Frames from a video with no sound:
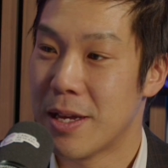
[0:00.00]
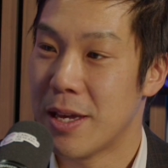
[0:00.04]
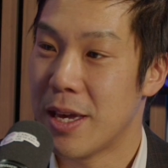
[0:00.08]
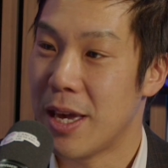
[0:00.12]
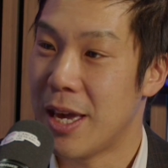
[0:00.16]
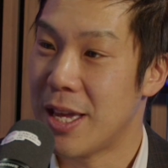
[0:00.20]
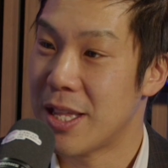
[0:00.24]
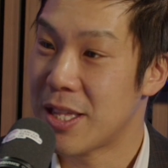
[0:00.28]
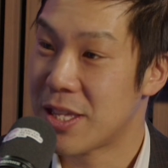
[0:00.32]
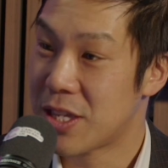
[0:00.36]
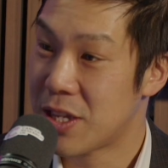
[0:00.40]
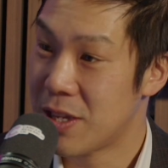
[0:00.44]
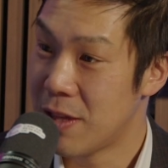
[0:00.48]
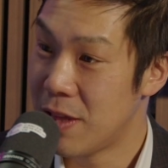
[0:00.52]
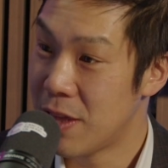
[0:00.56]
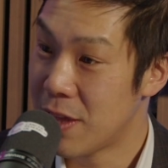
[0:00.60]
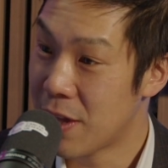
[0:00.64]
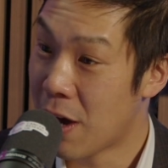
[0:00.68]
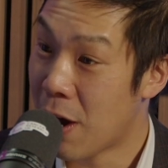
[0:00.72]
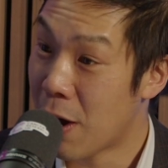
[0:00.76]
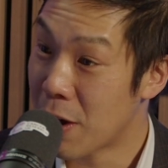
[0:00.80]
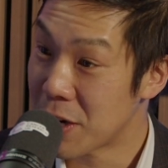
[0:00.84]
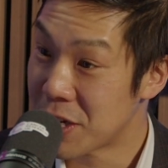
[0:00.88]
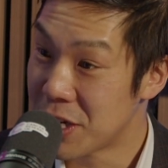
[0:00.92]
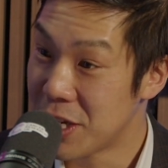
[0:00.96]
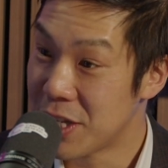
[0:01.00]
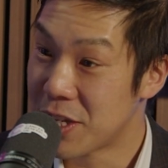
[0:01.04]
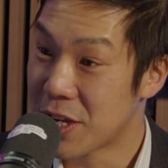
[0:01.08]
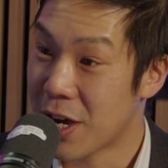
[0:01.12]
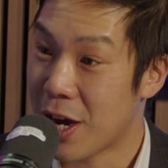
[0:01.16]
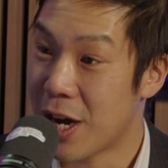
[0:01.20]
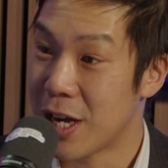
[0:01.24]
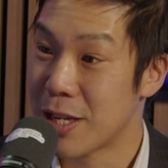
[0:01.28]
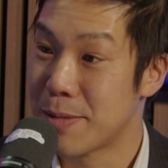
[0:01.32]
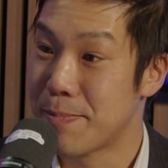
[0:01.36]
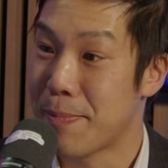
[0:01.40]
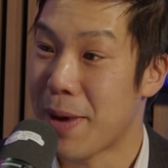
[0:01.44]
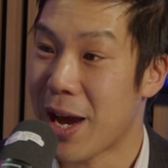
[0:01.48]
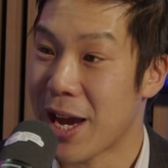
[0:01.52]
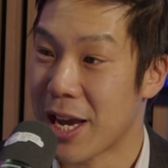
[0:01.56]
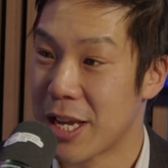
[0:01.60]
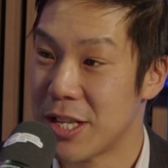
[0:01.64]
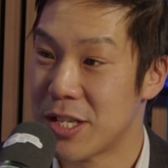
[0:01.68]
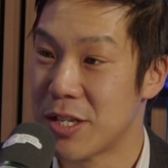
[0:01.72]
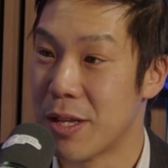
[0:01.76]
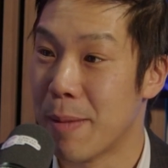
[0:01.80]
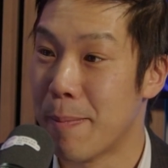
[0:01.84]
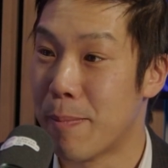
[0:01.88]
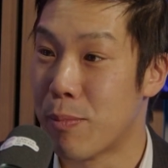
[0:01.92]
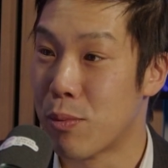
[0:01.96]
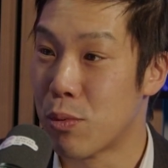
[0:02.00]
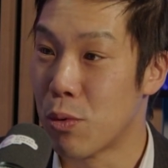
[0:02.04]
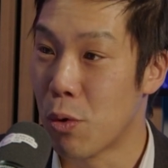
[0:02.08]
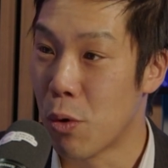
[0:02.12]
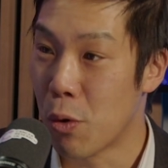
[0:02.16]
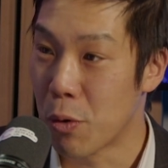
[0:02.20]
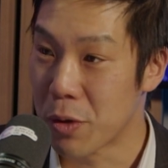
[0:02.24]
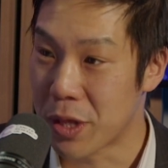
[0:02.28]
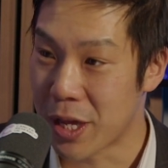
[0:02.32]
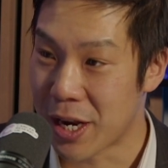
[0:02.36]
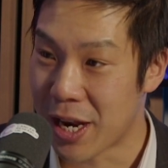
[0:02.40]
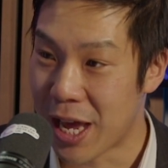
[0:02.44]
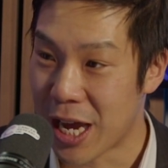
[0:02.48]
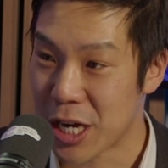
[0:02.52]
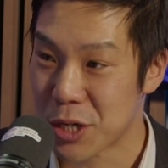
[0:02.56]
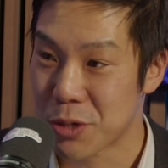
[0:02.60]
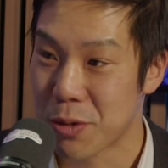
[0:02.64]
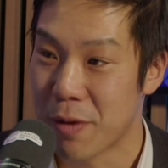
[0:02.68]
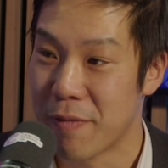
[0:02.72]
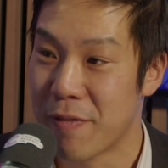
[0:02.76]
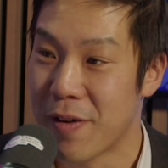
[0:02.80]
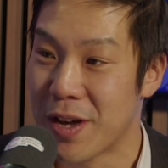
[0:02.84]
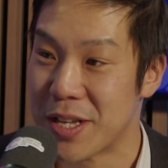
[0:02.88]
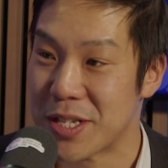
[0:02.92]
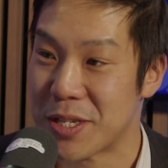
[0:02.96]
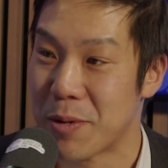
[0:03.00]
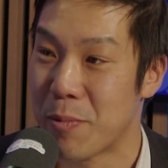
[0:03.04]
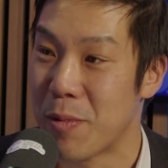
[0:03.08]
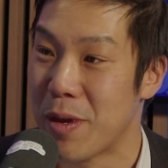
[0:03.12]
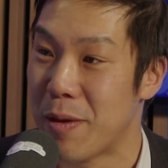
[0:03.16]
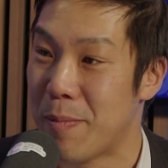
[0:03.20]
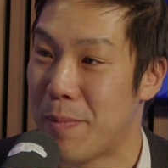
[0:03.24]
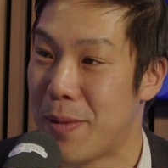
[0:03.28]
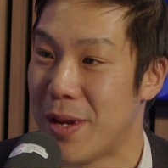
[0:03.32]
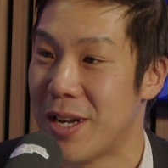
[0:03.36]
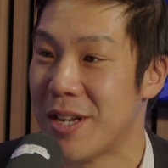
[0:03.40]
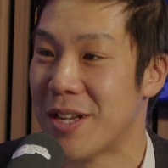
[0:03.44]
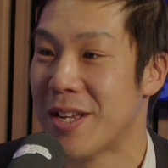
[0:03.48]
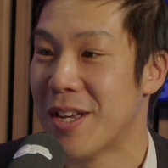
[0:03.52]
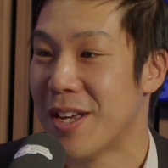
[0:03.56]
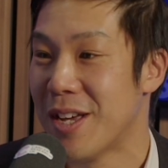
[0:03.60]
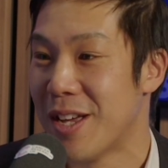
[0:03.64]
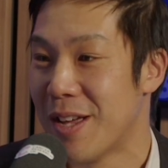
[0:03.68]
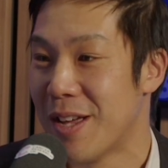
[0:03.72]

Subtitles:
It largely ties back into the broader national advance that we've been